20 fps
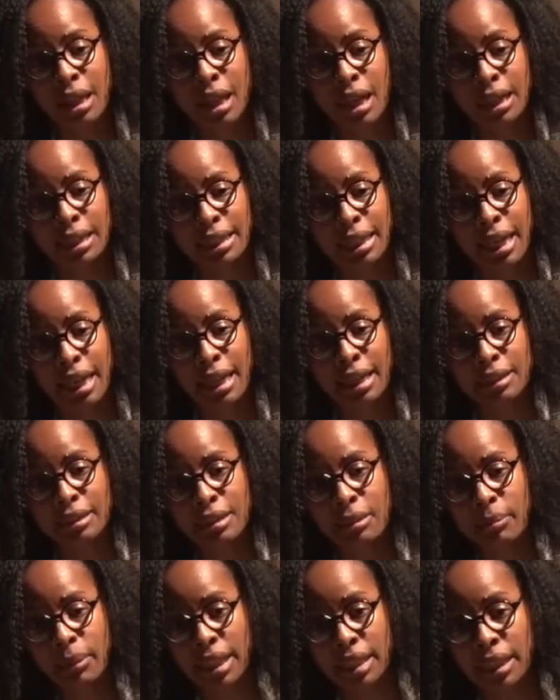I
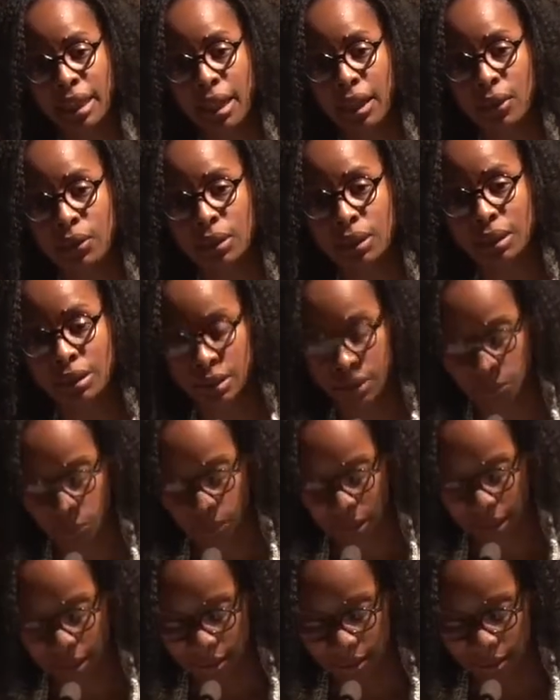can't make out its
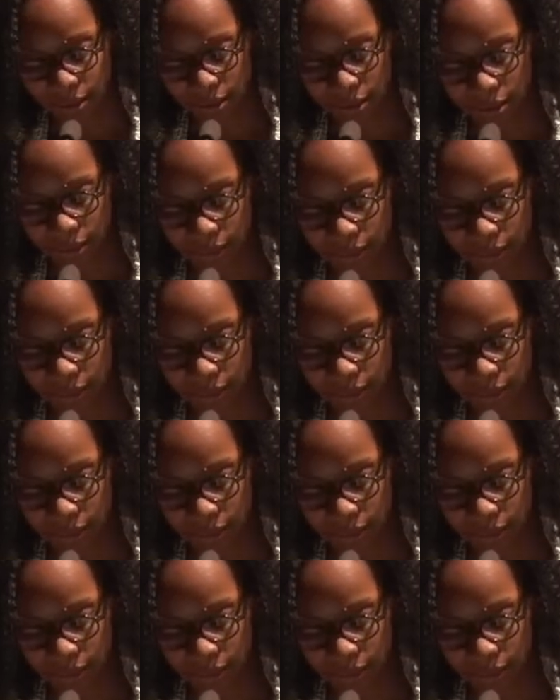wings.